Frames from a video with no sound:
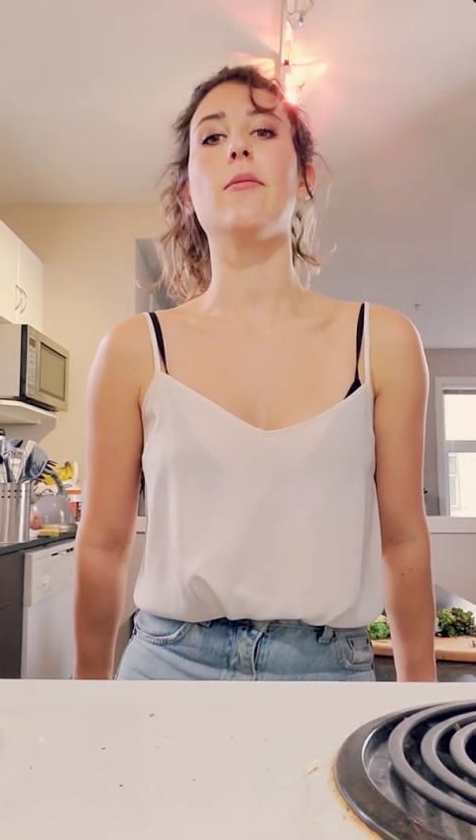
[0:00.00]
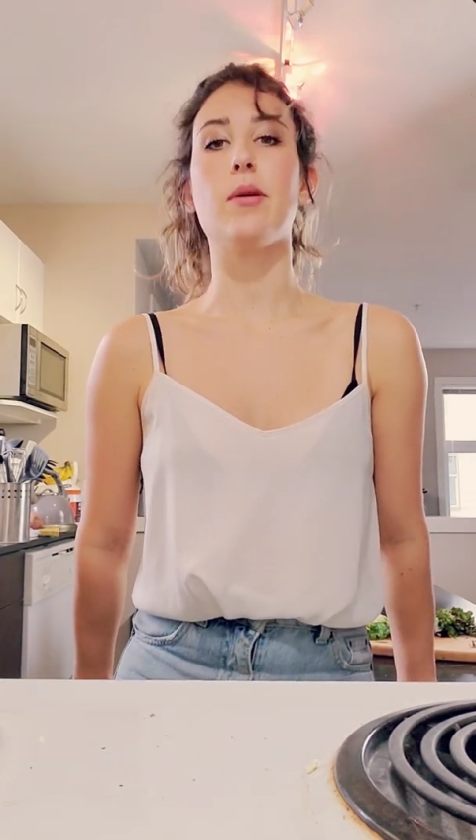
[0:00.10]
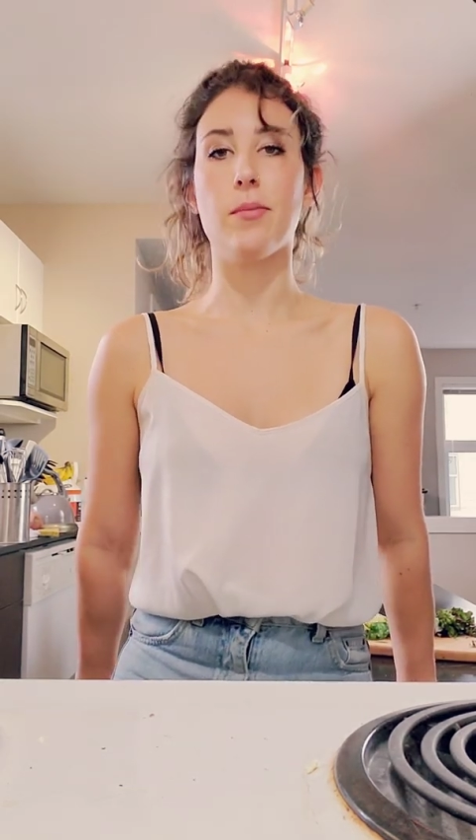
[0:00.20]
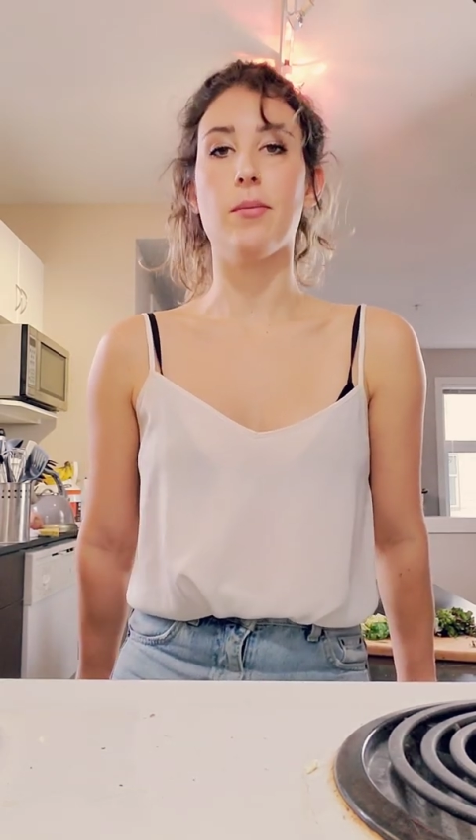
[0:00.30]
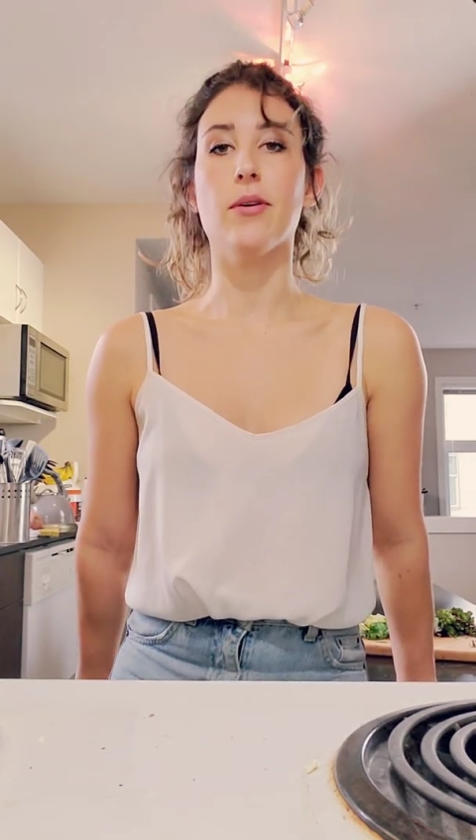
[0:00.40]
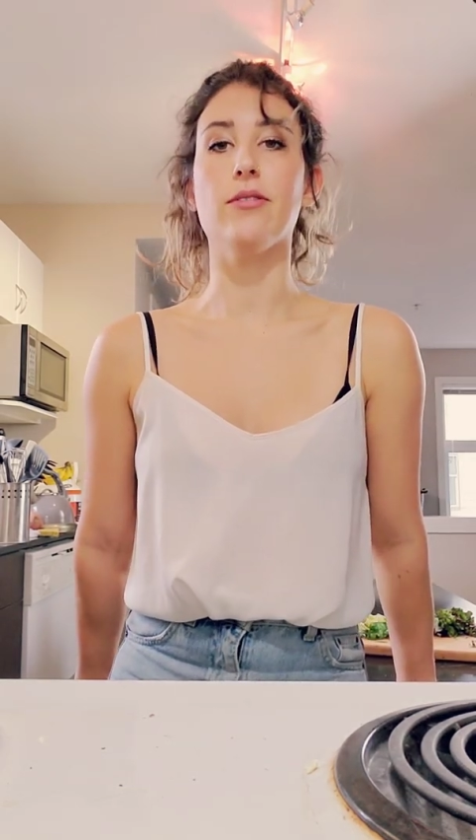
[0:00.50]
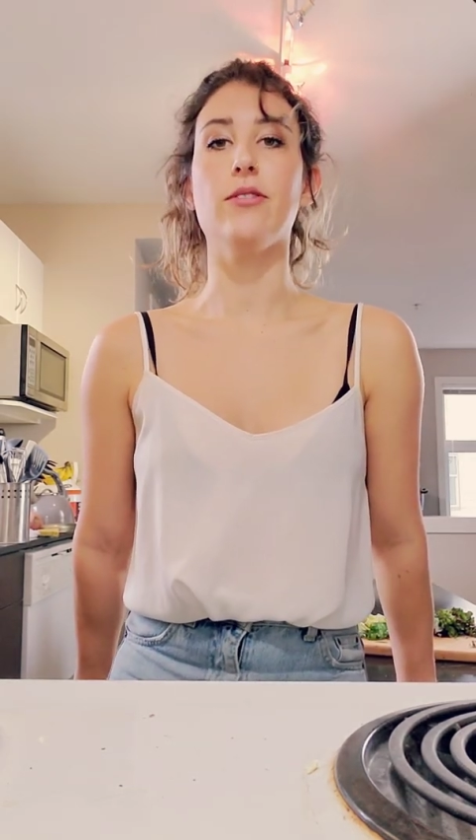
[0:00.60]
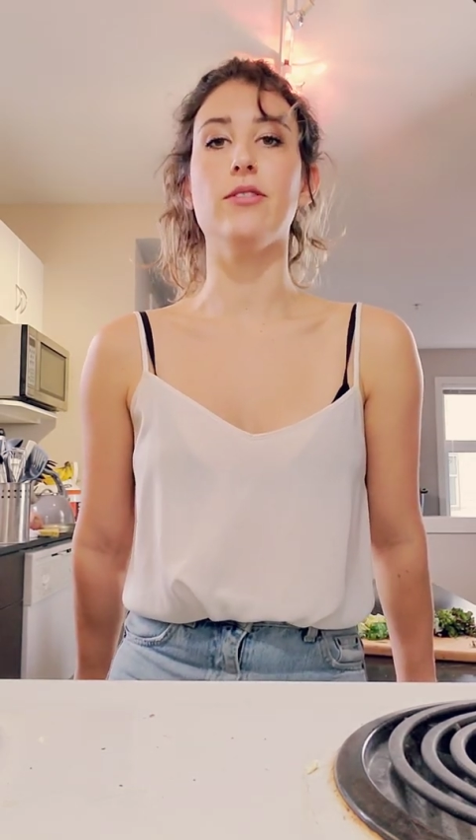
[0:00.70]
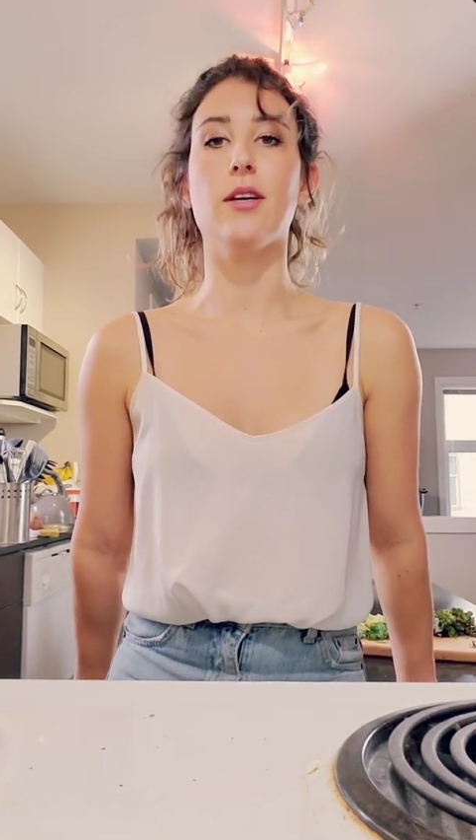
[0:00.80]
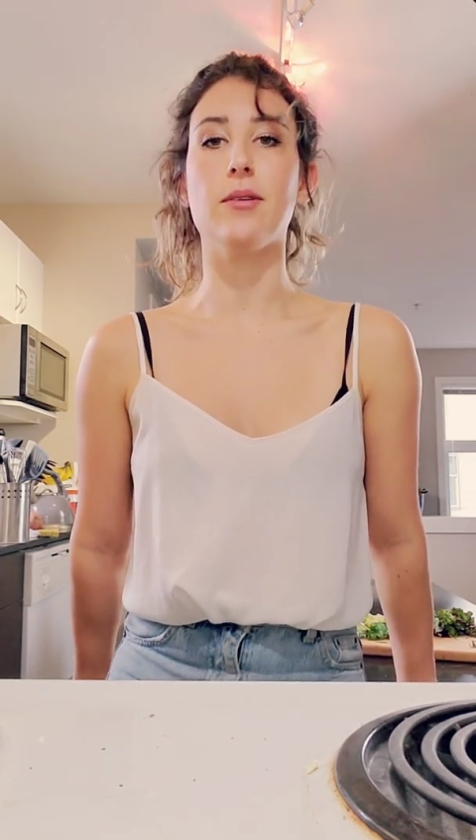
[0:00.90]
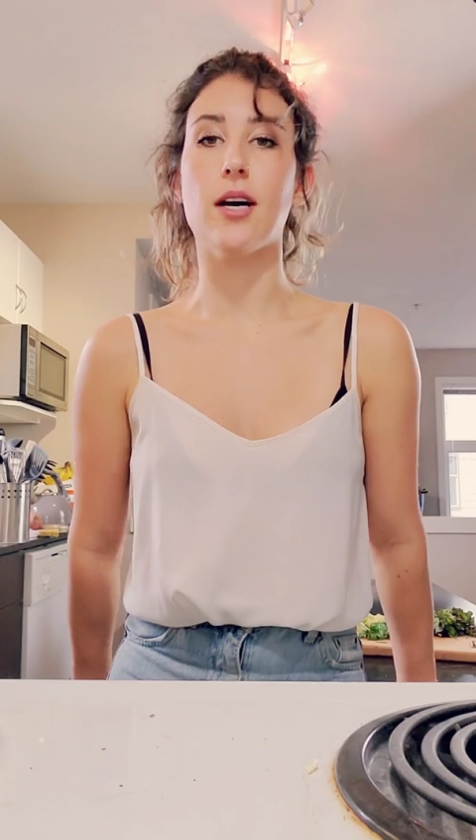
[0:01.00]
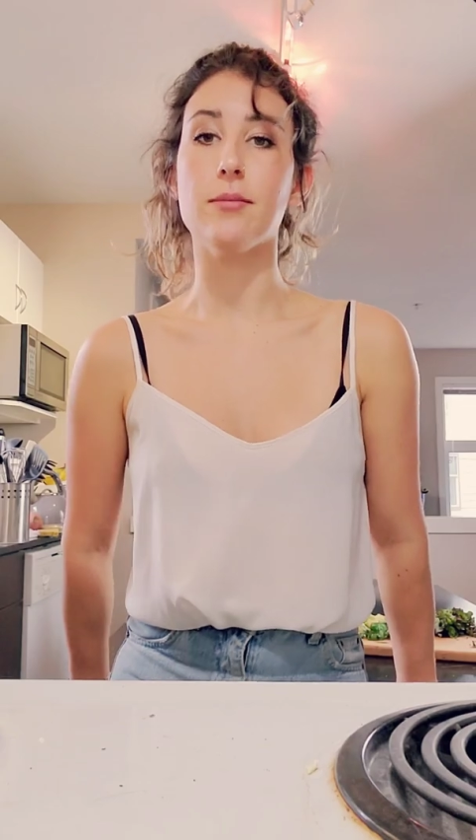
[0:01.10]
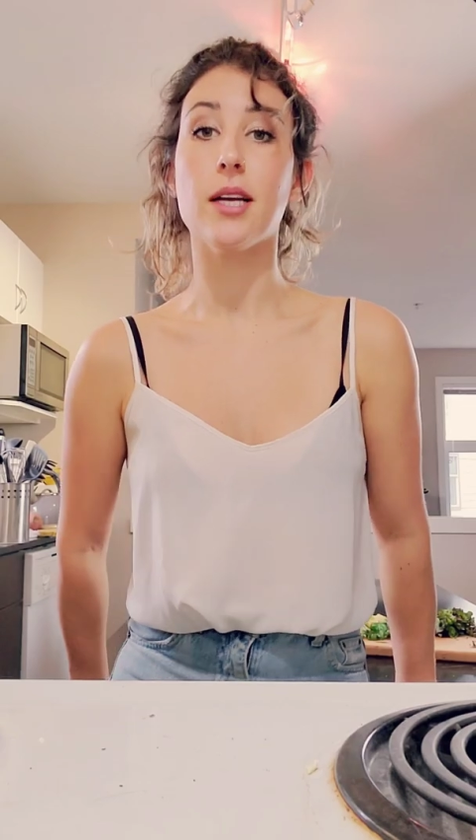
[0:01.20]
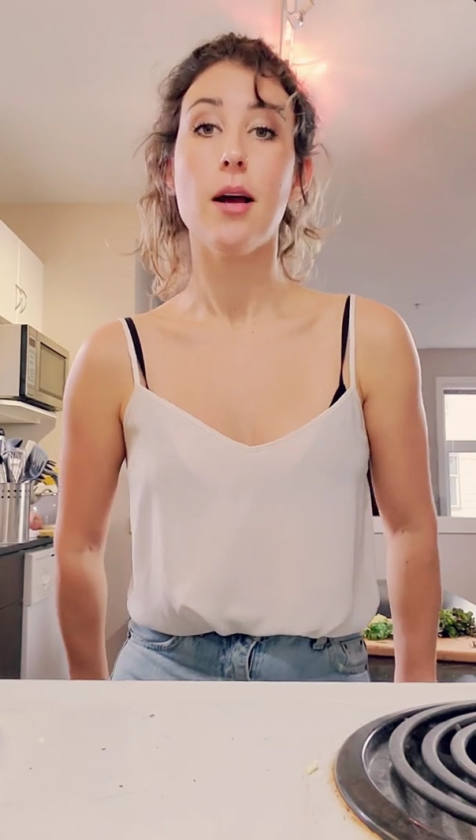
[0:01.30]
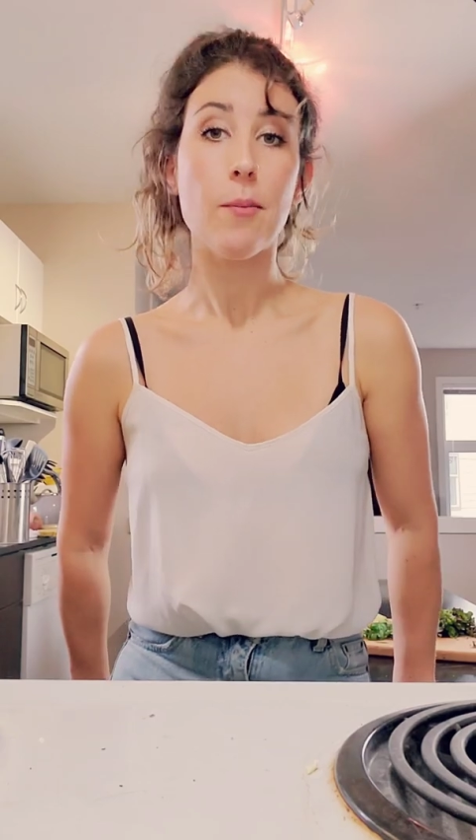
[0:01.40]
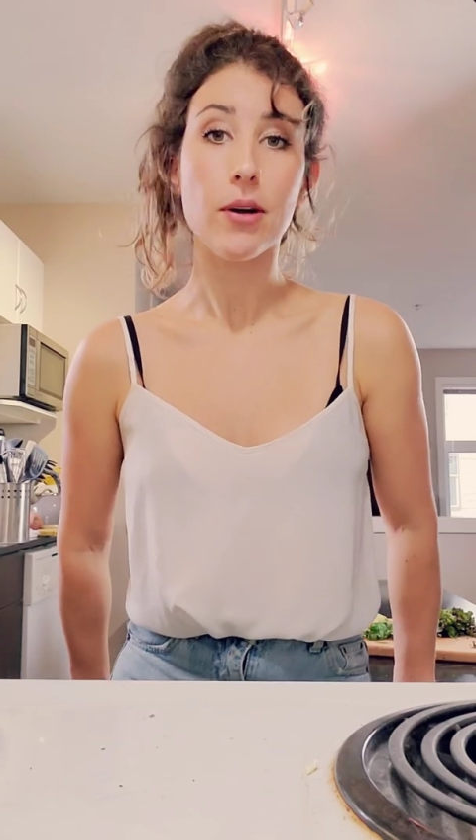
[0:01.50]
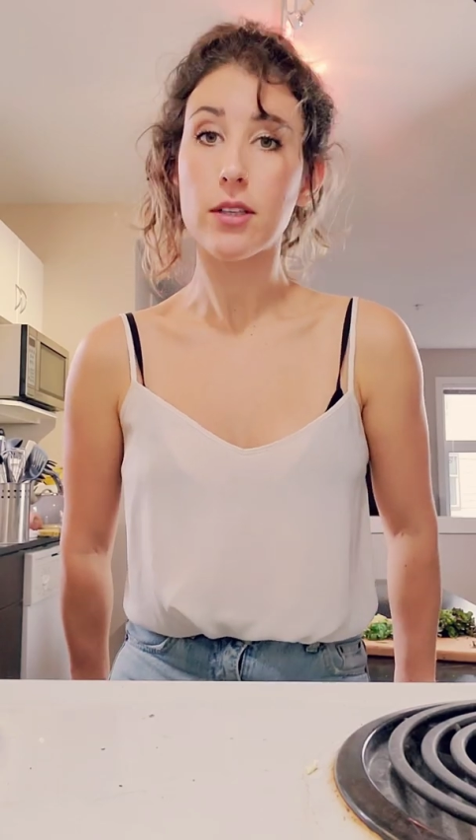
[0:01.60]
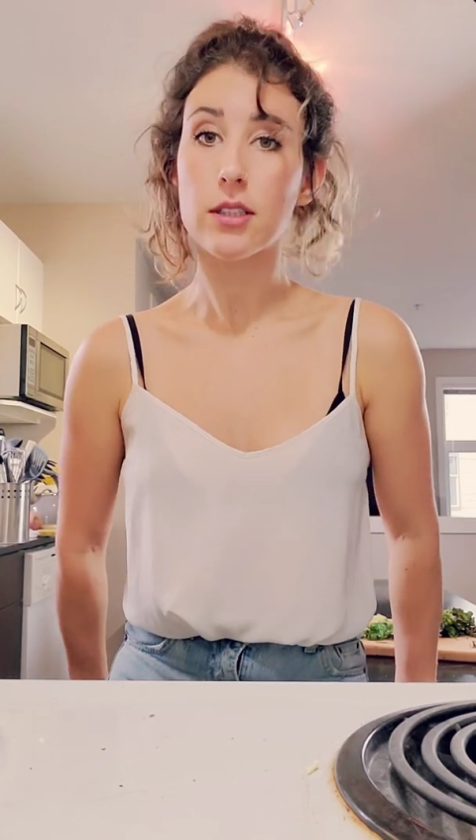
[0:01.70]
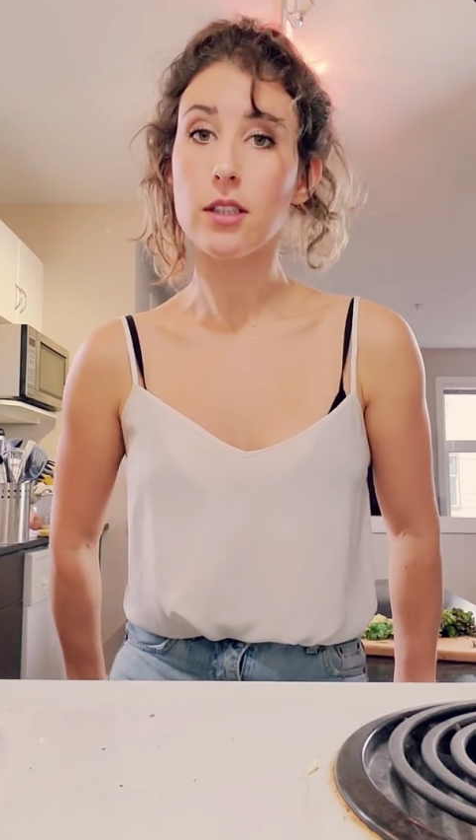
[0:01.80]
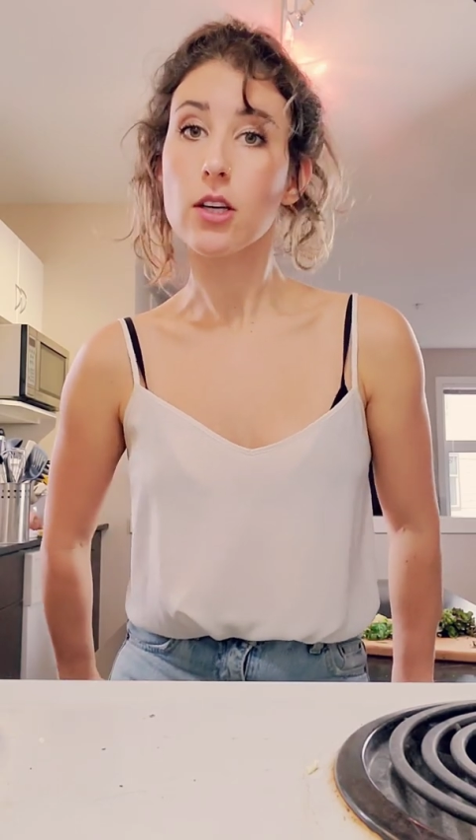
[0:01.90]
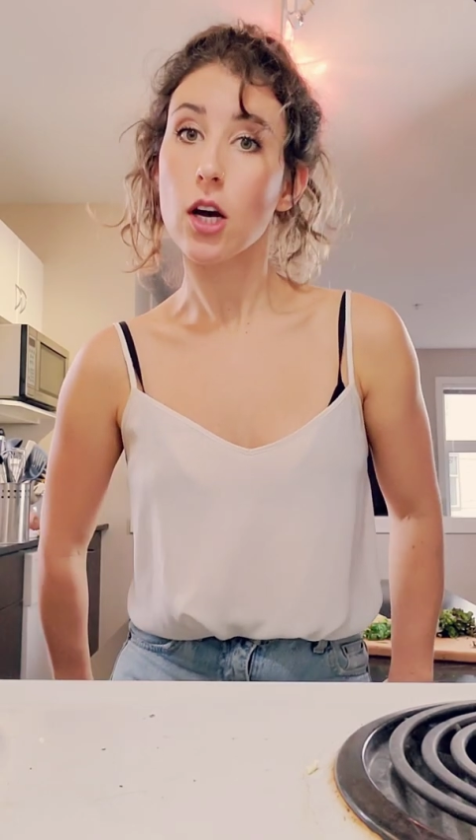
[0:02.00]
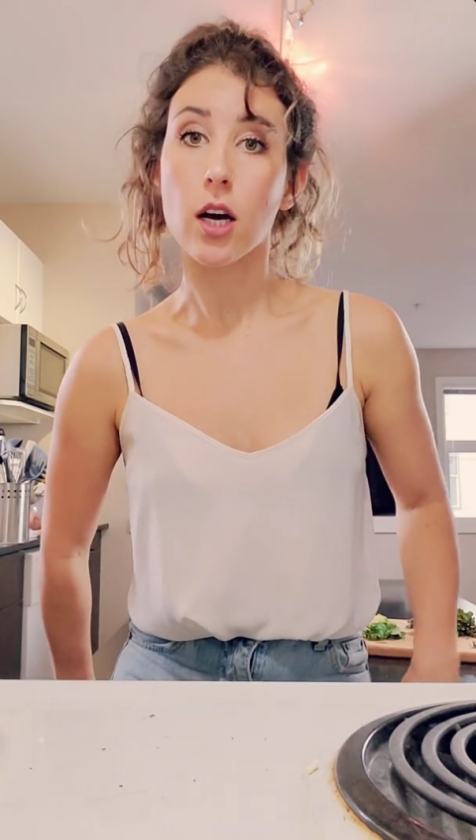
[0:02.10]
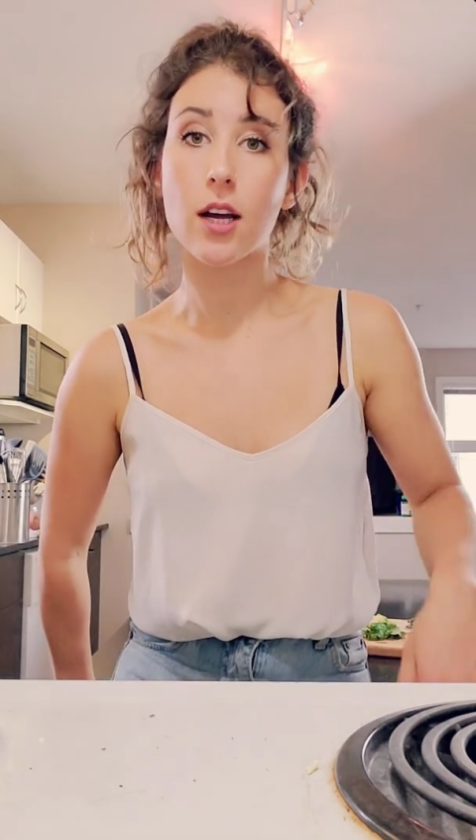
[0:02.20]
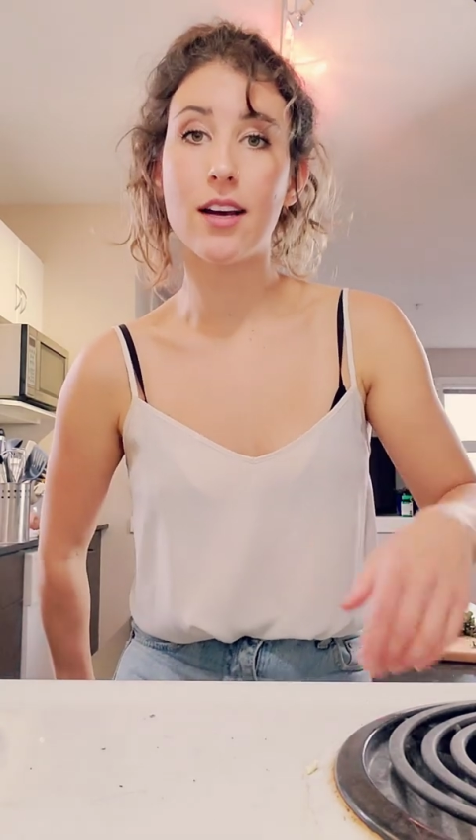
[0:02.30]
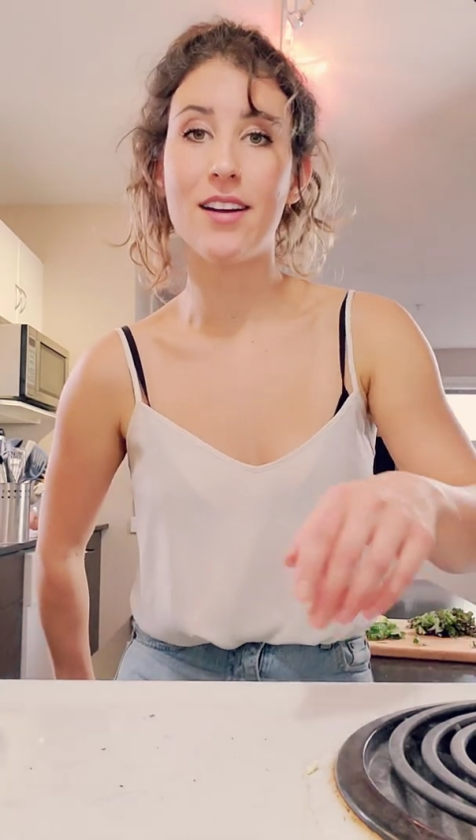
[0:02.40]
and people burn food sometimes, but you can still cook.